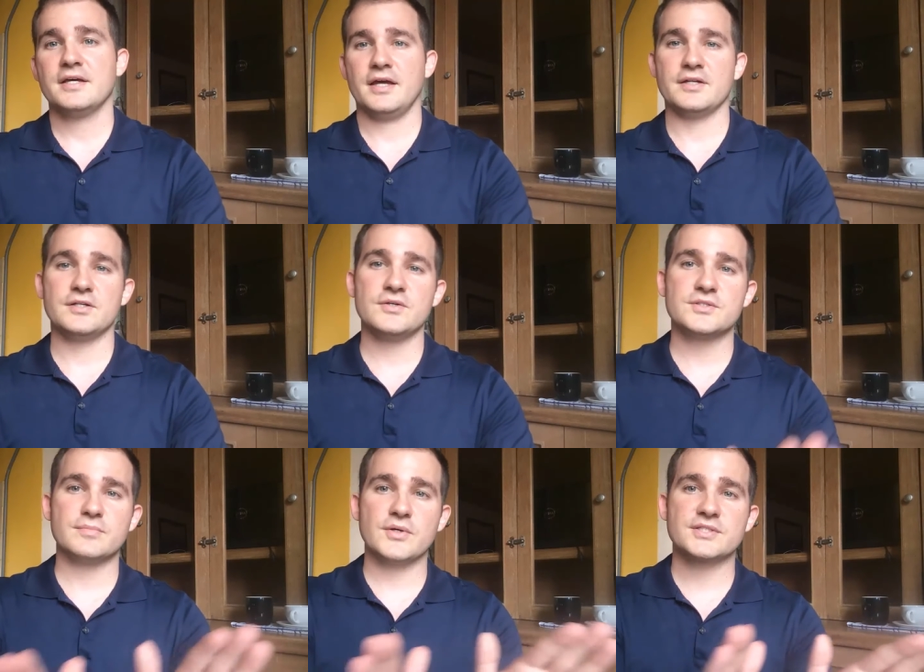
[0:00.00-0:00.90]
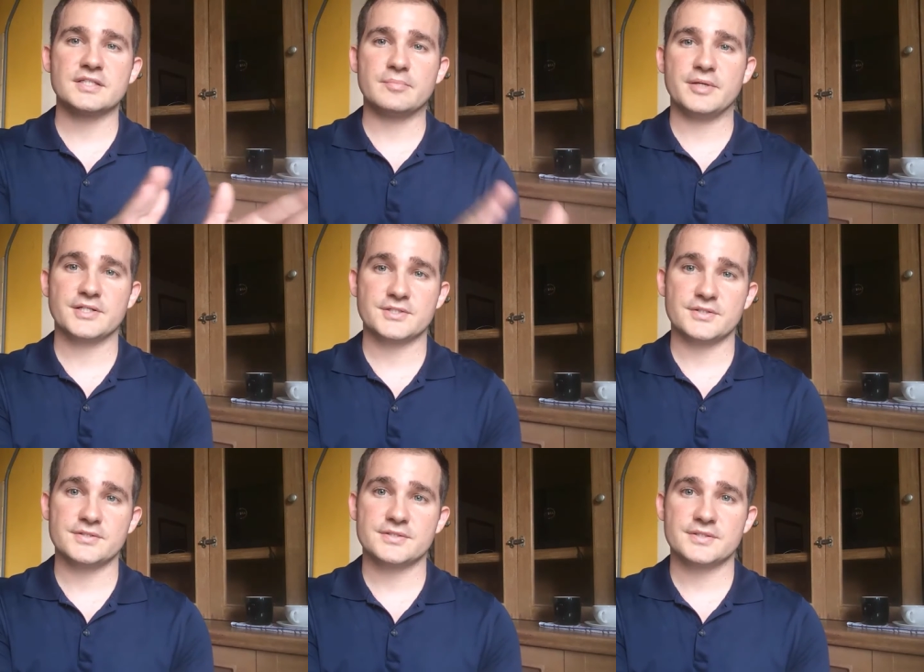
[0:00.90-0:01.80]
and use mostly
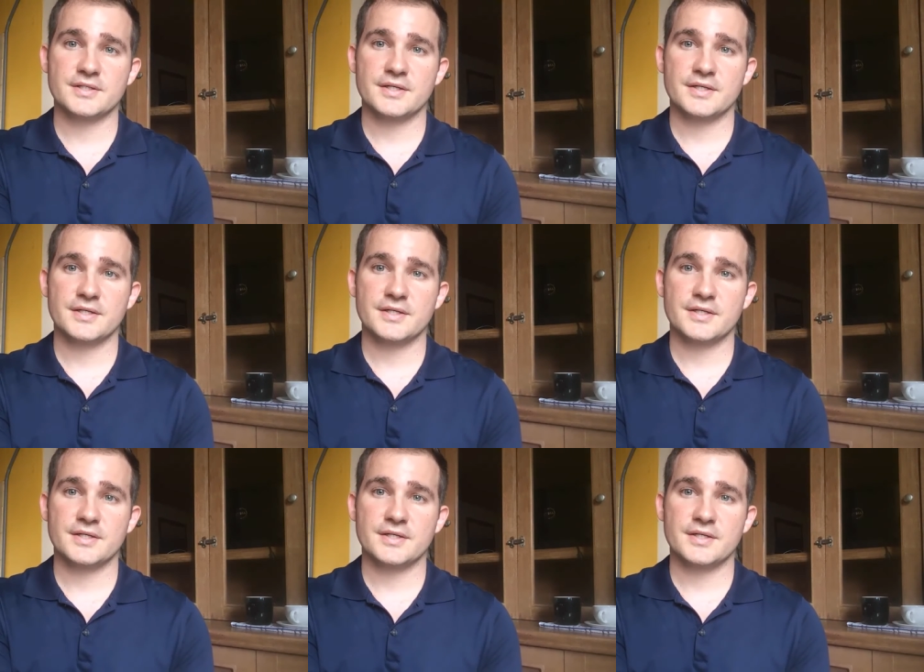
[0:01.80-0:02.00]
pictures.